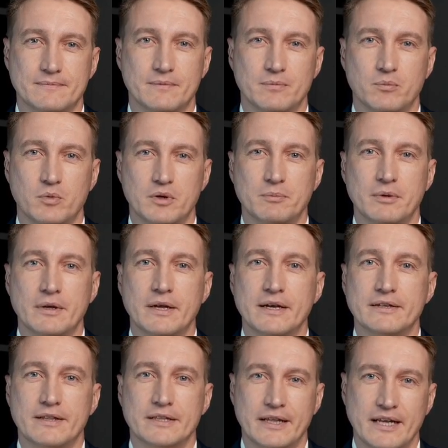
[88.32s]
What about
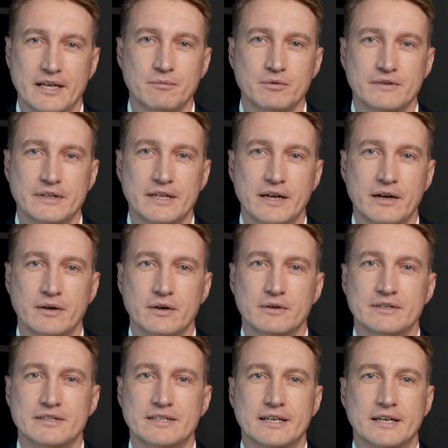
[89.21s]
like the name of the
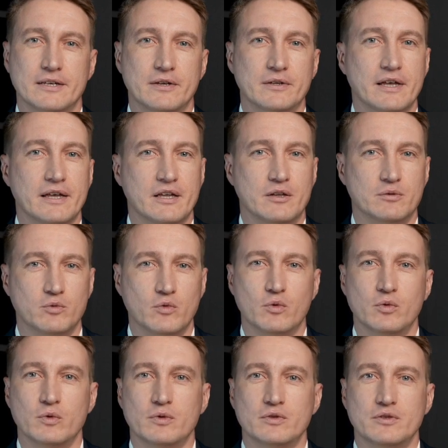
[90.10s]
LLC? Are there any
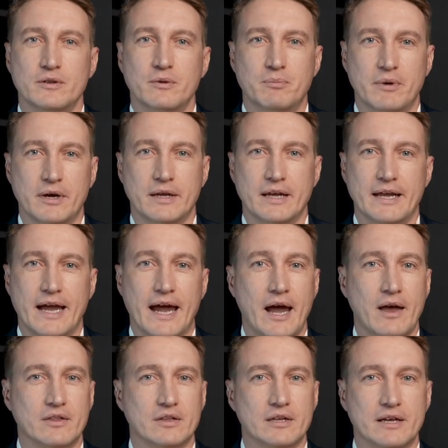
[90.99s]
rules about like
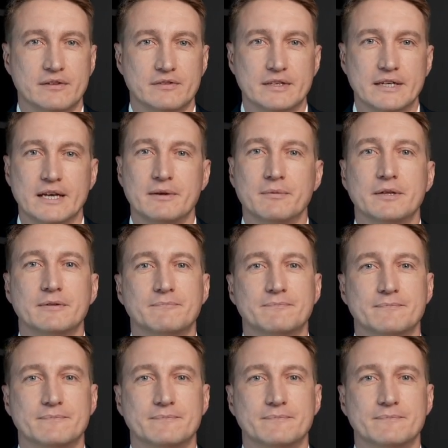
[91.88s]
how you have to name it?